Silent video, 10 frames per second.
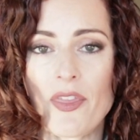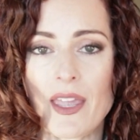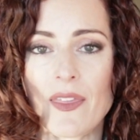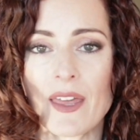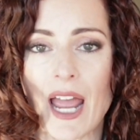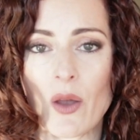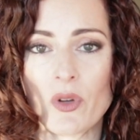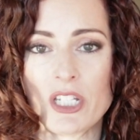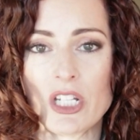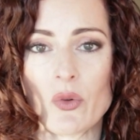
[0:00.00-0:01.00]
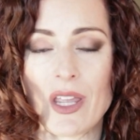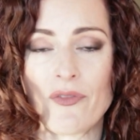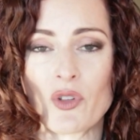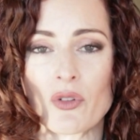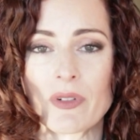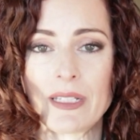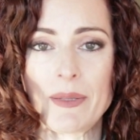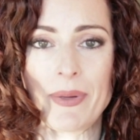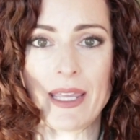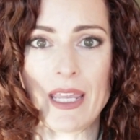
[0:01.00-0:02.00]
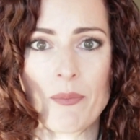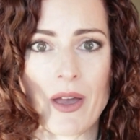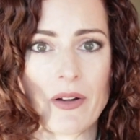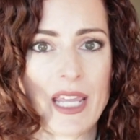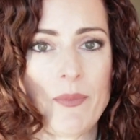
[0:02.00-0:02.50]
thing that I would do if you're really picky about